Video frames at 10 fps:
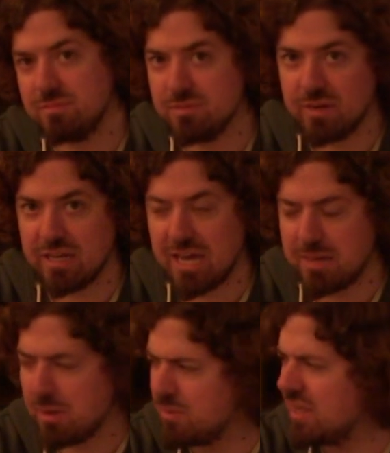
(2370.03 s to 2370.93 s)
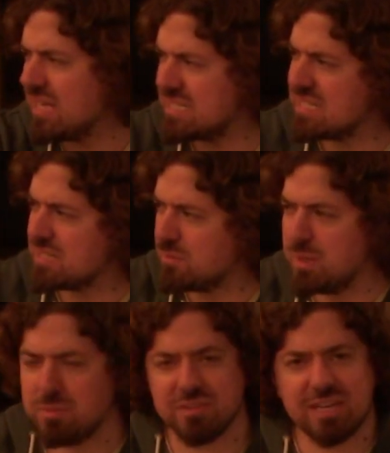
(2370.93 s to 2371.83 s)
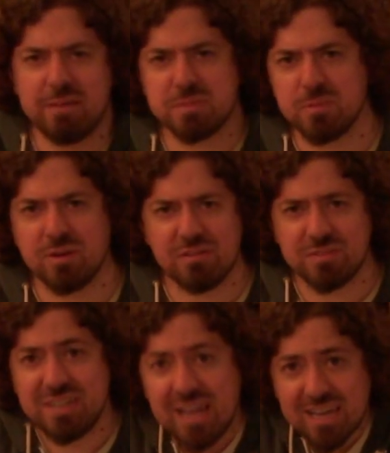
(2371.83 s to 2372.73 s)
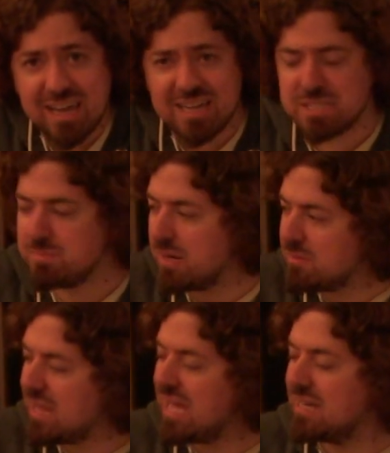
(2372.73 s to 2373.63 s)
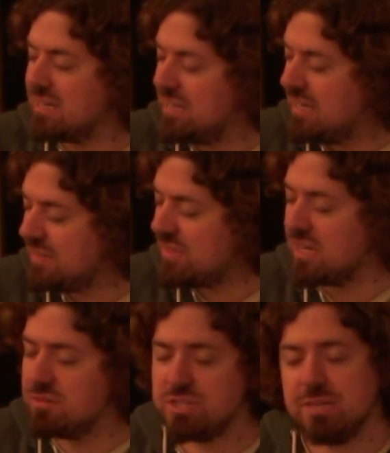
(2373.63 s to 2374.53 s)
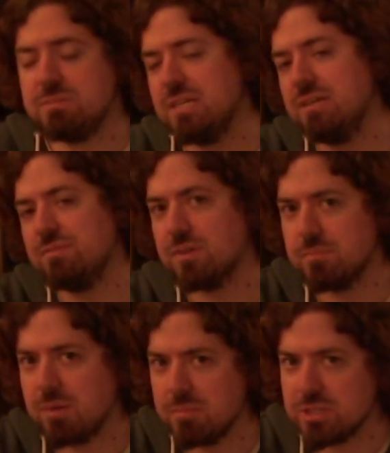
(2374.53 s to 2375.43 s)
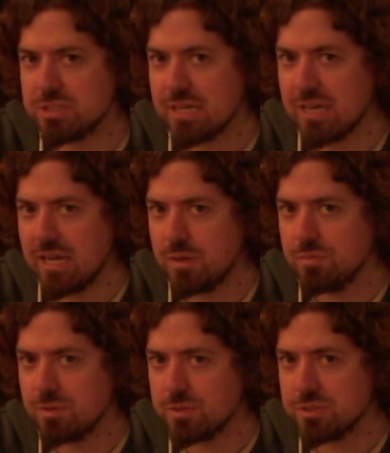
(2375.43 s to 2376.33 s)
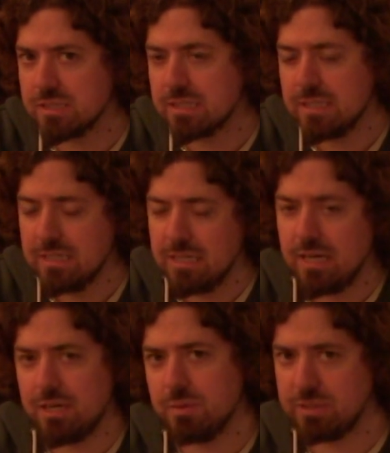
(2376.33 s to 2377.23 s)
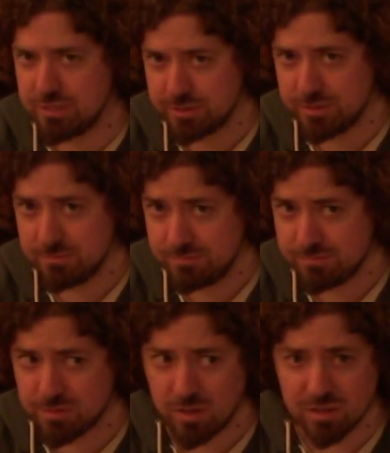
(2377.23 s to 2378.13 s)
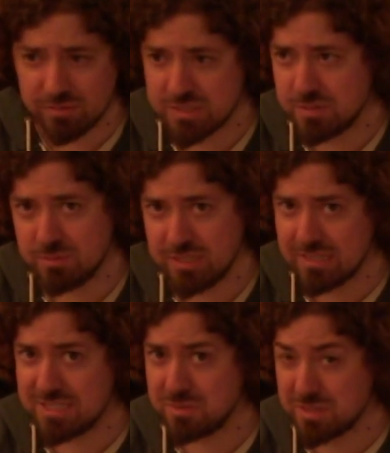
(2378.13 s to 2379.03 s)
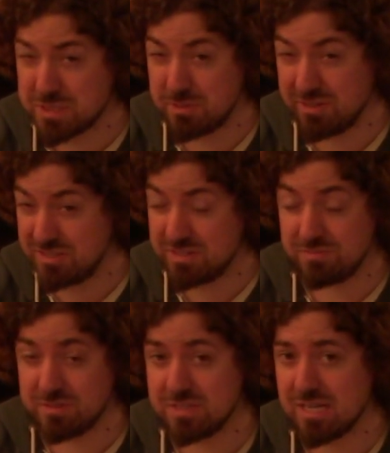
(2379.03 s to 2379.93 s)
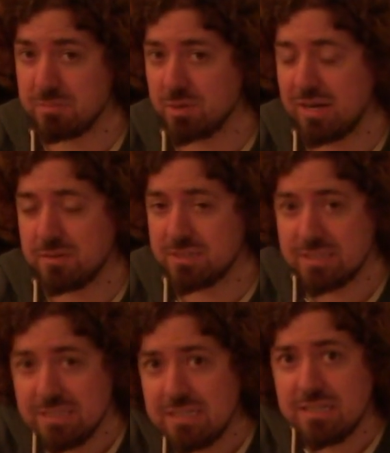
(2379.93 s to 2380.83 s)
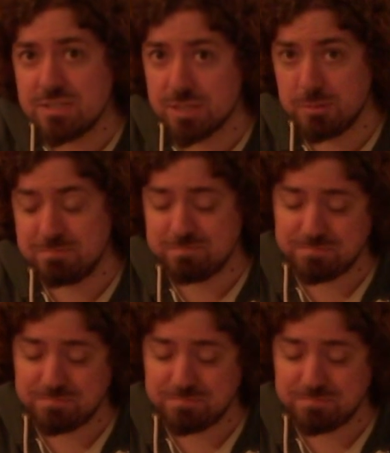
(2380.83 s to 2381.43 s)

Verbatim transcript: great game. I realize this is a reprint. The game's have been around for decades, but I'm glad and thank you GMT for publishing a new version, a new edition for all of us who didn't get to experience the first time around. So